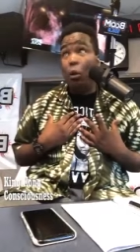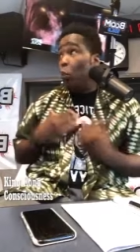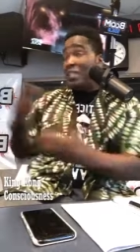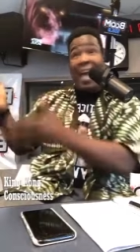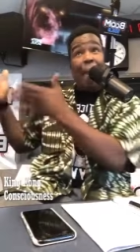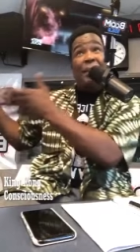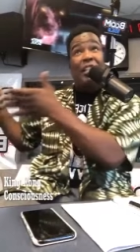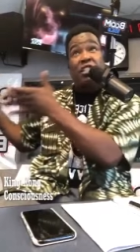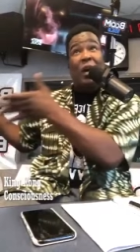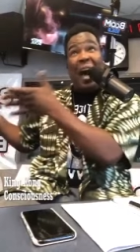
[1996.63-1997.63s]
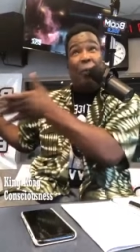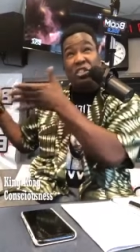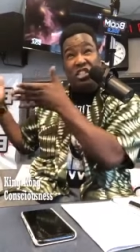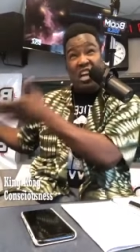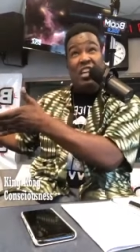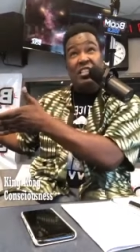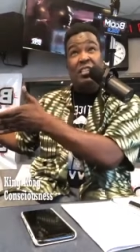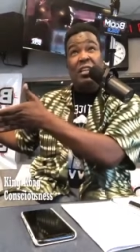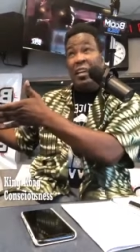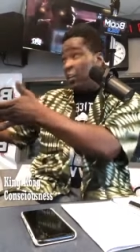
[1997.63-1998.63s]
what's happening to our
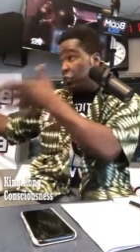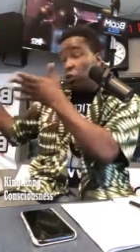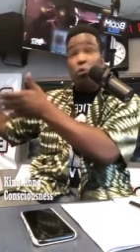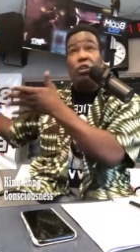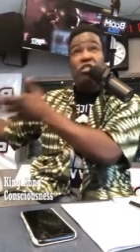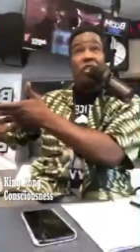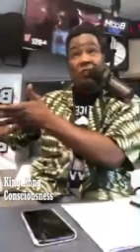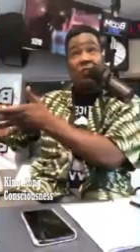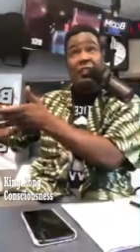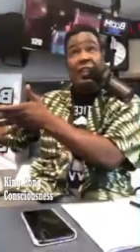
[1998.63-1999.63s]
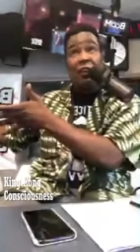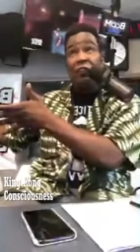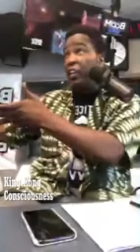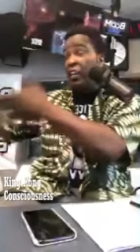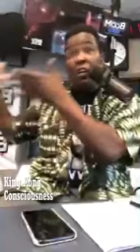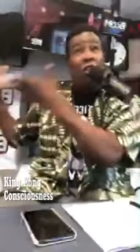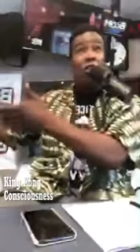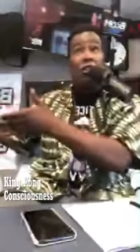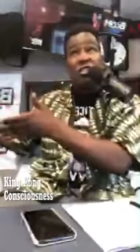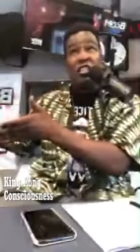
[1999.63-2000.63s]
sons in the school district of Philadelphia and all
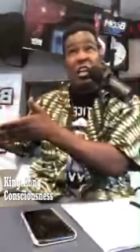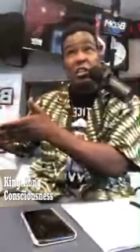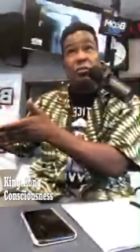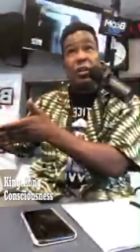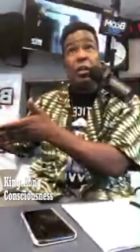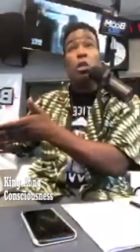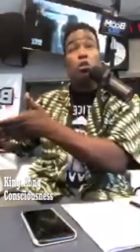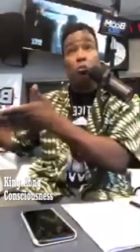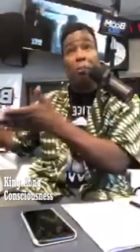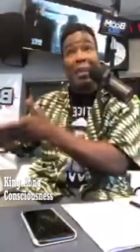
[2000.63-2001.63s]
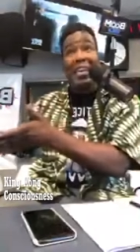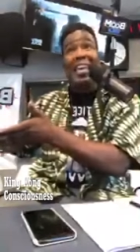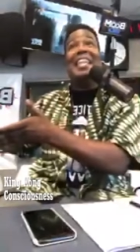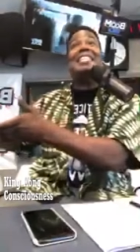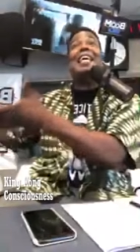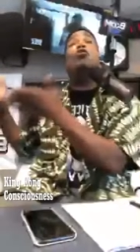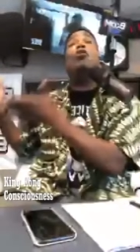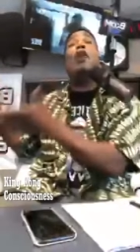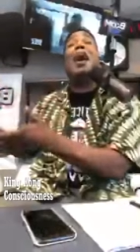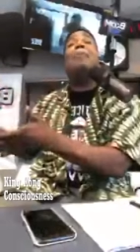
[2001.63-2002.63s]
across this country, to me, it is a
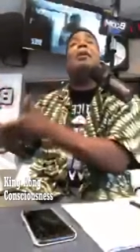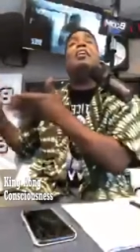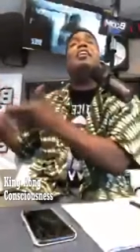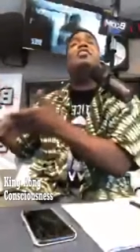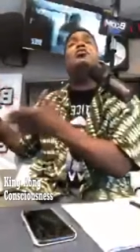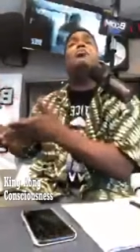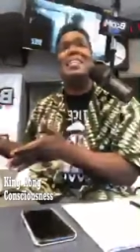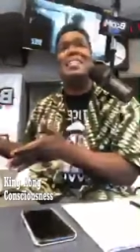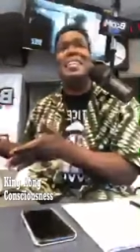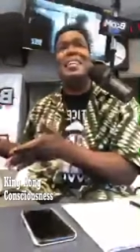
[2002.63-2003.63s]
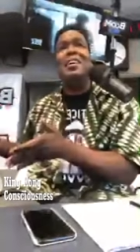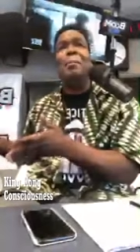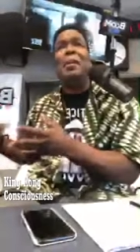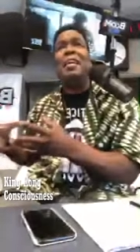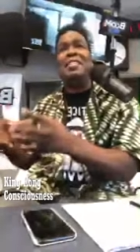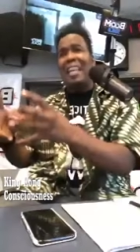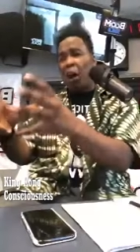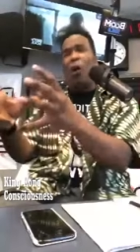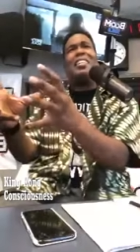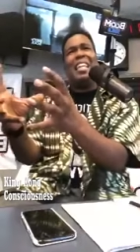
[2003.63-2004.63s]
crime against humanity because
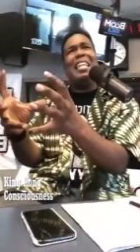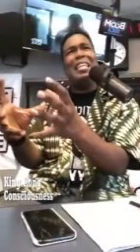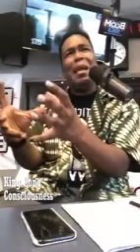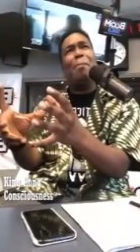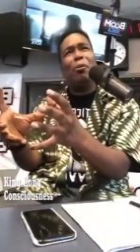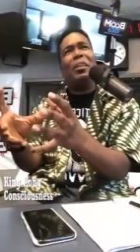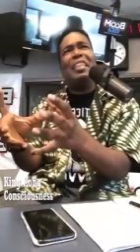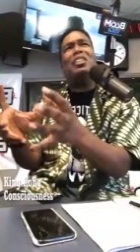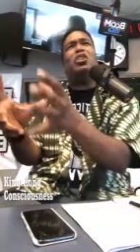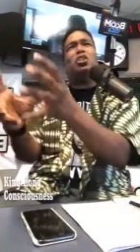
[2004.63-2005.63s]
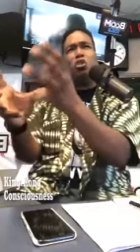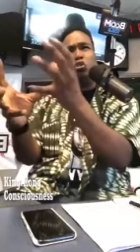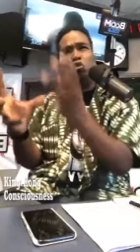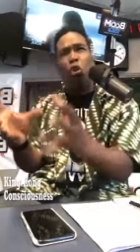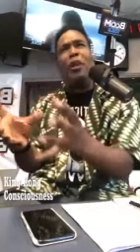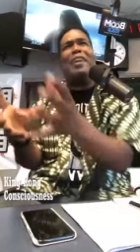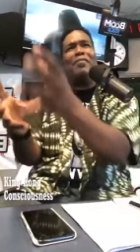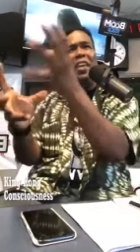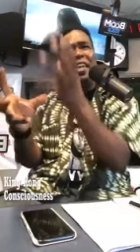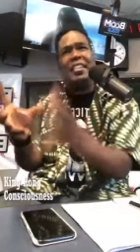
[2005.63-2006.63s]
they are deliberately
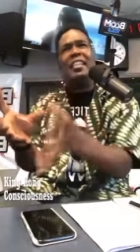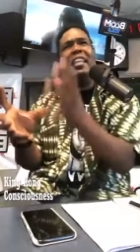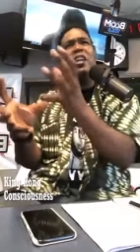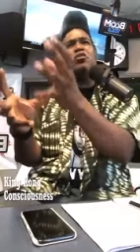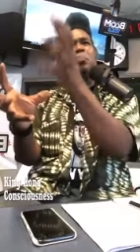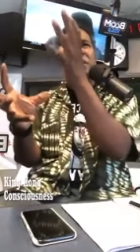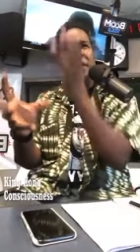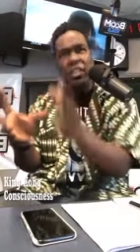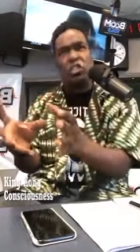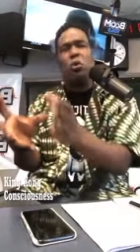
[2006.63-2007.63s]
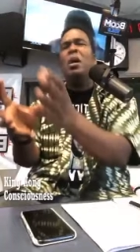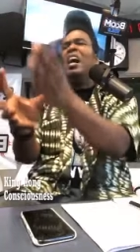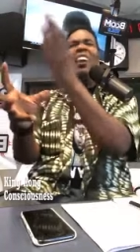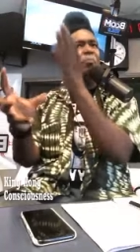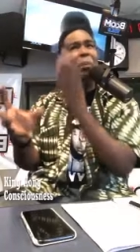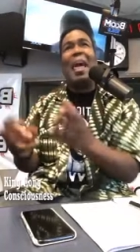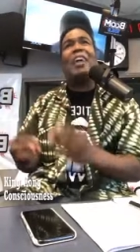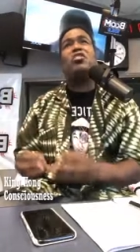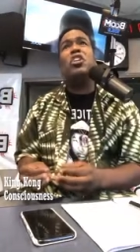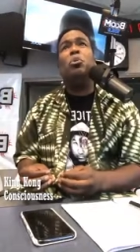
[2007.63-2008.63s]
destroying the intellectual potential of
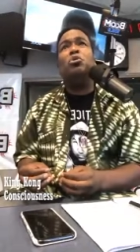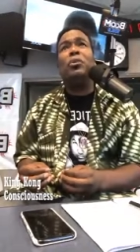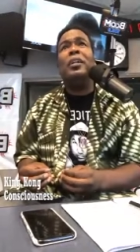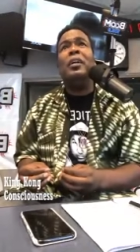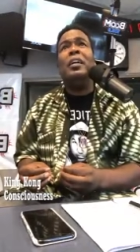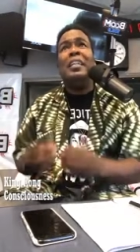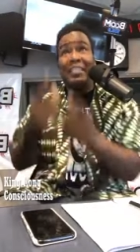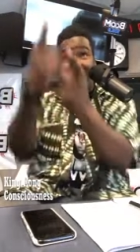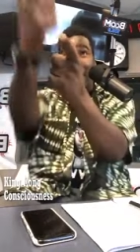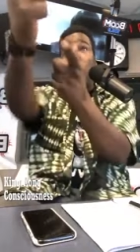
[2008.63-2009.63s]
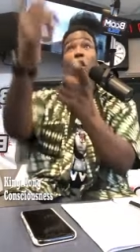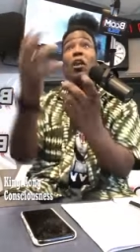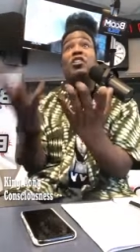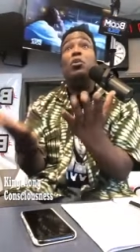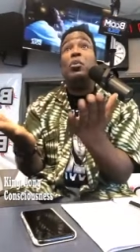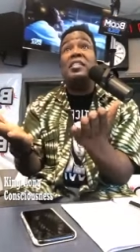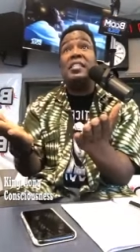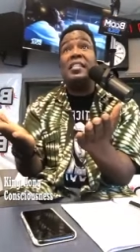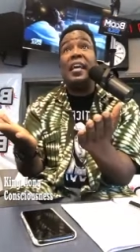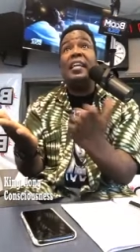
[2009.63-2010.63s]
Black children. Dr. Carter G.
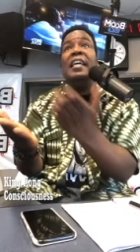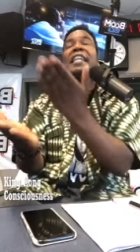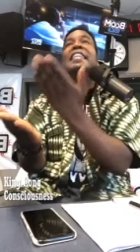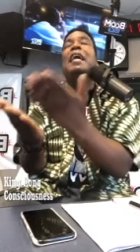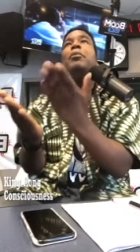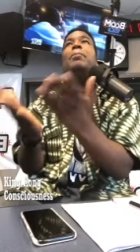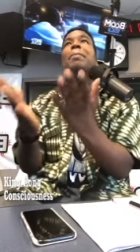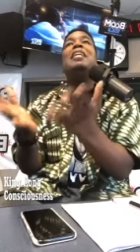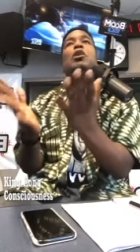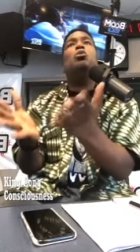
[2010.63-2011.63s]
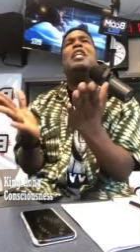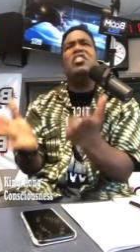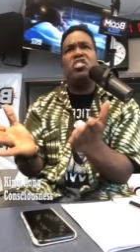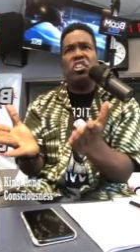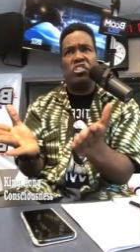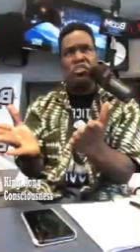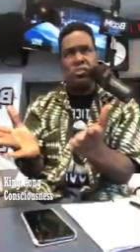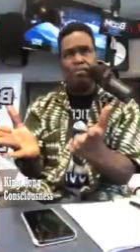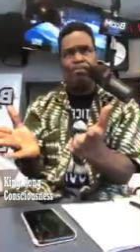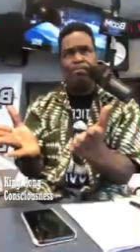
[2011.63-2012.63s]
Woodson said there would be no lynchings